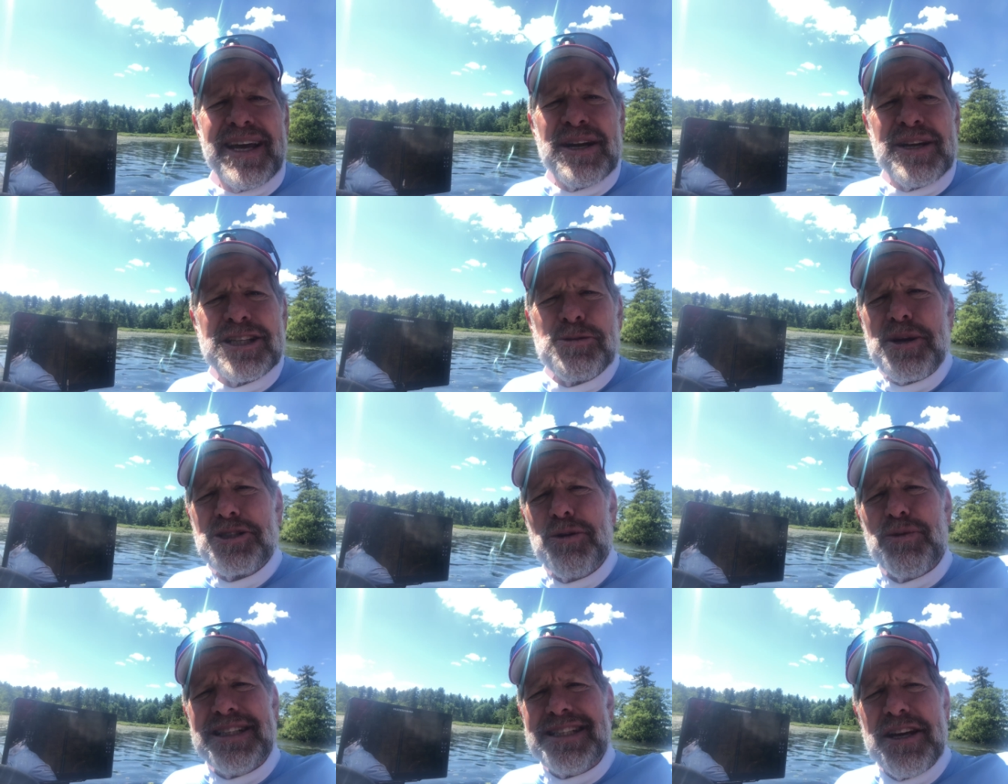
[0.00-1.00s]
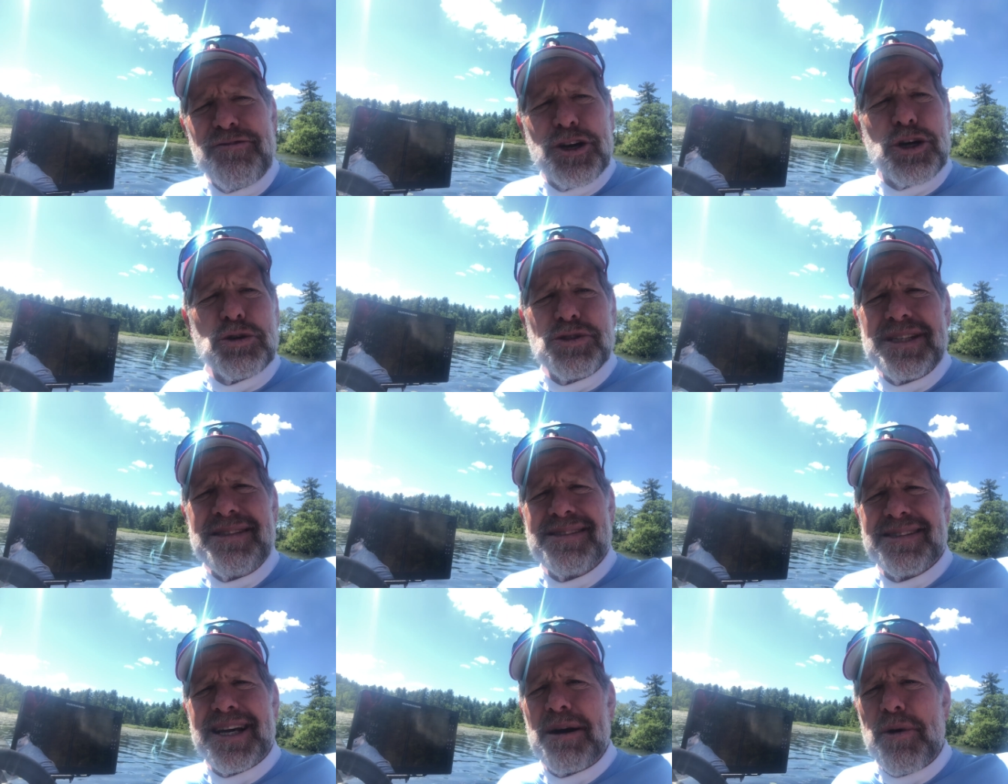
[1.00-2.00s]
And especially when
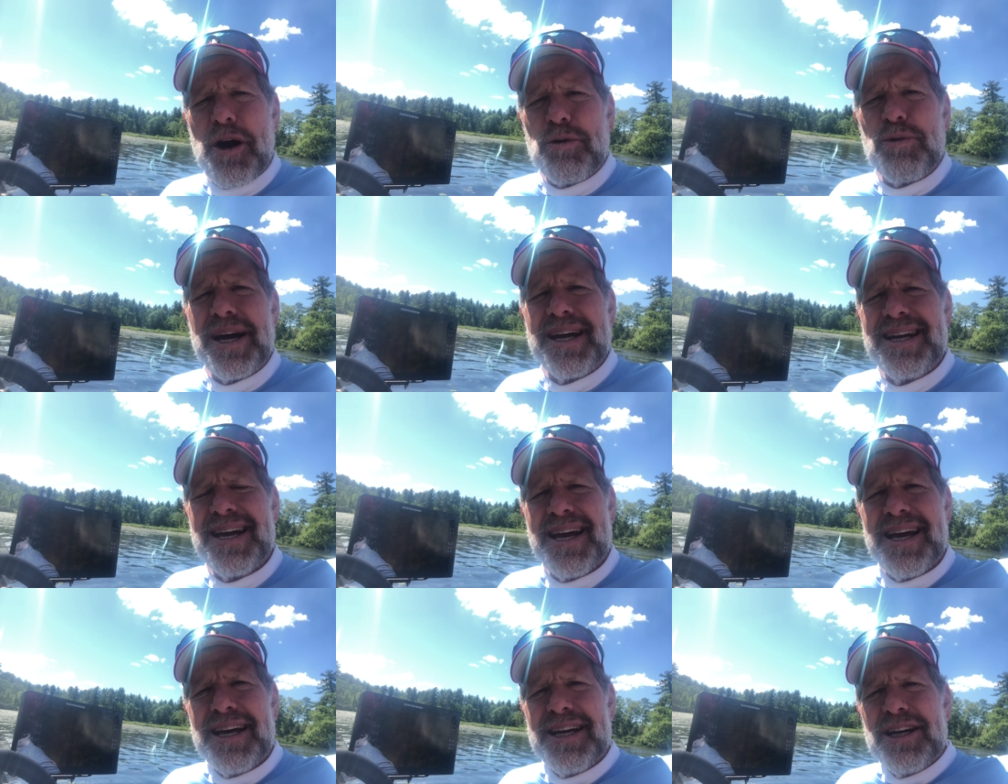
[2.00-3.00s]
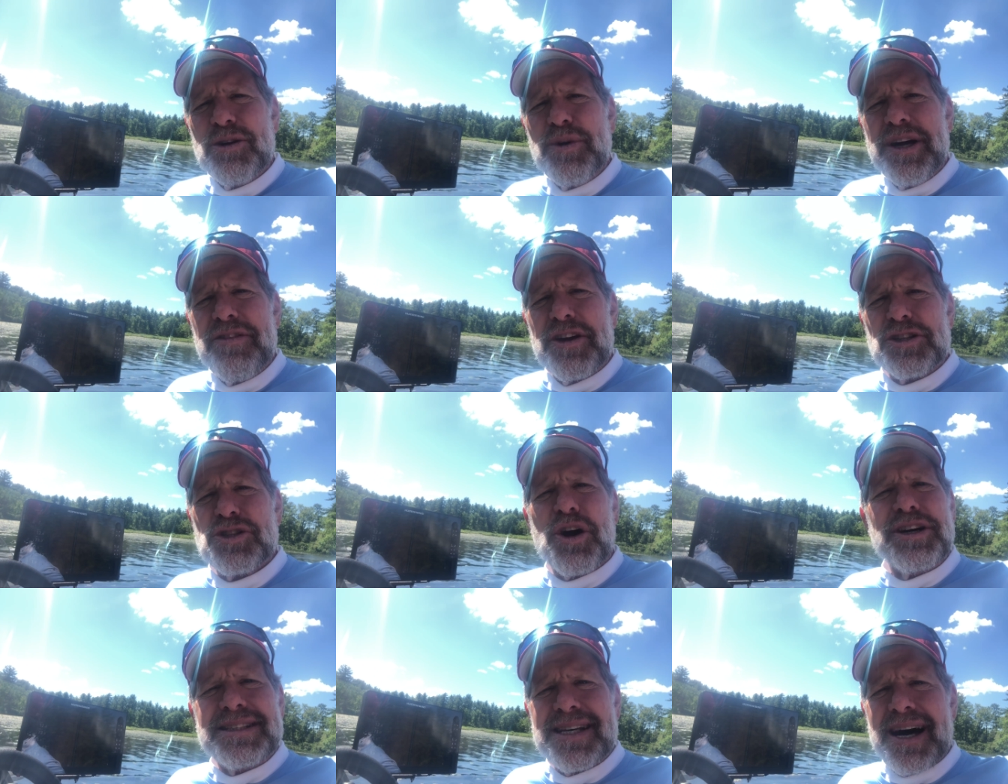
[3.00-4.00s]
difficulties come our way, when there's
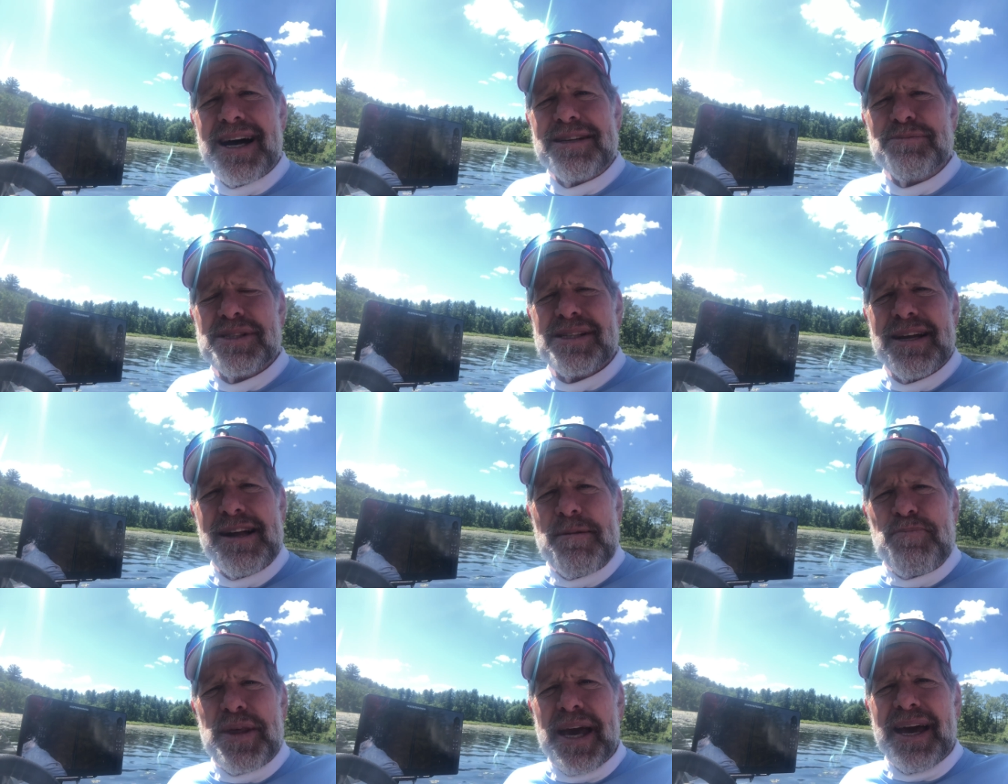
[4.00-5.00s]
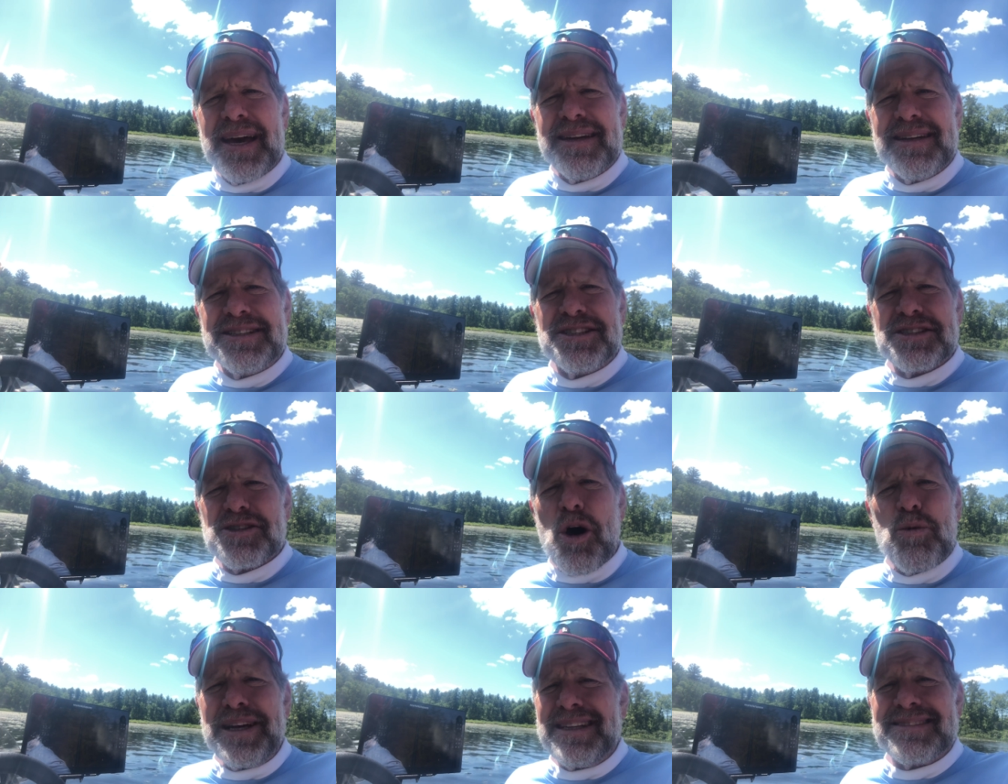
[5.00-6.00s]
hard times, and it's just
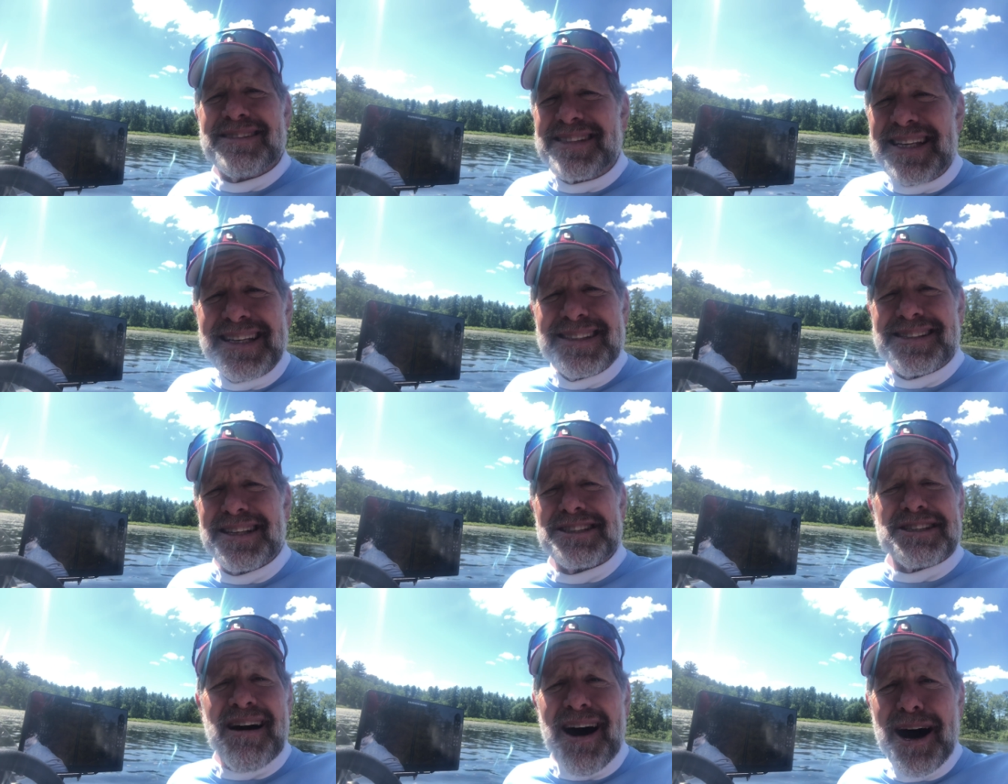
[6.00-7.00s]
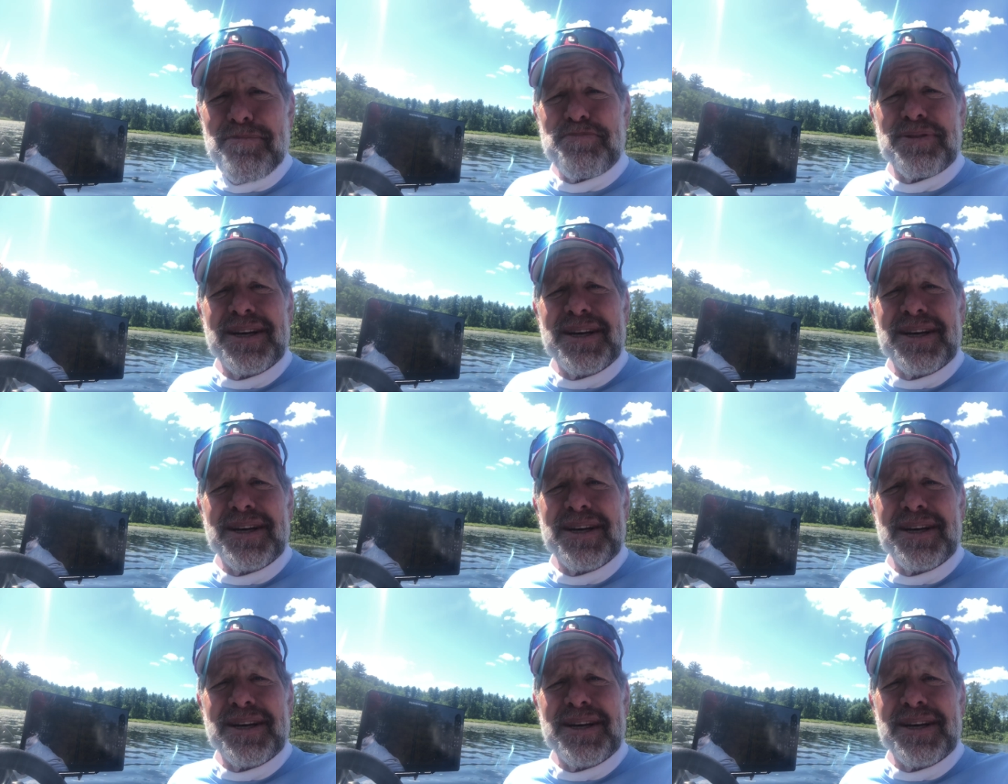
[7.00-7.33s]
all we can see is the top,